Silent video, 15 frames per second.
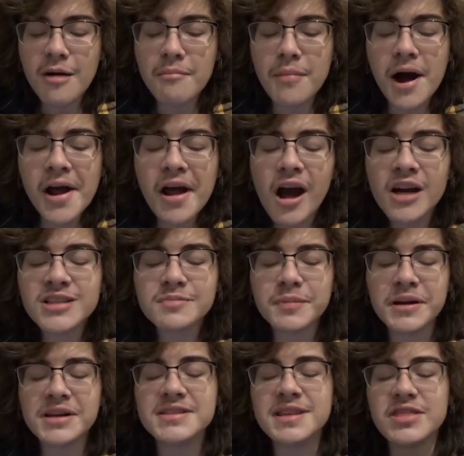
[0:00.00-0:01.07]
My
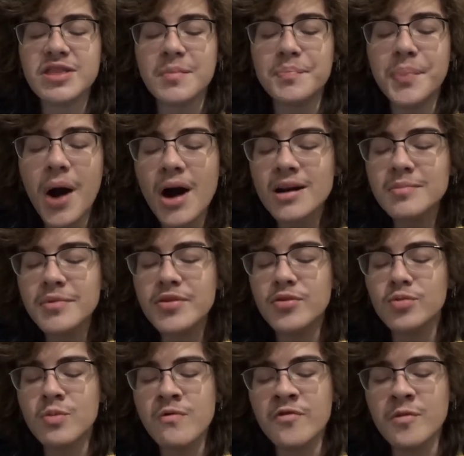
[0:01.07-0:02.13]
husband is at the bottom of
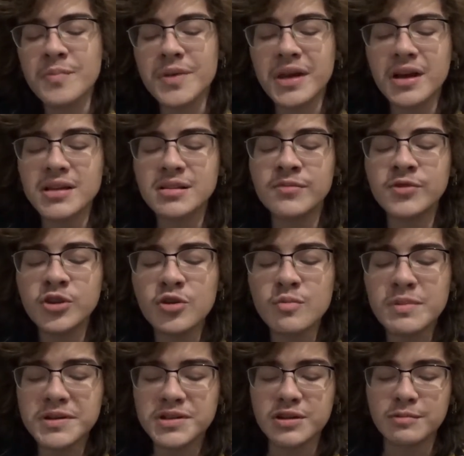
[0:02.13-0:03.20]
the river because of you,
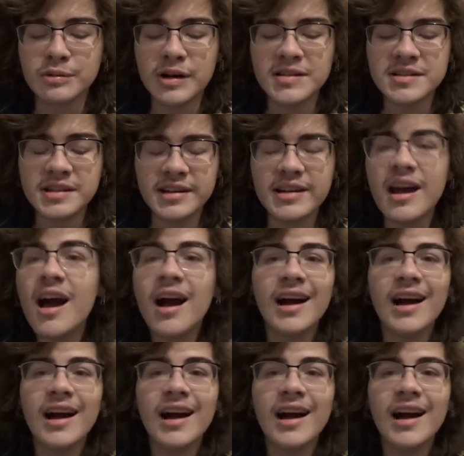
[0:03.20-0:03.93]
Mr. President!"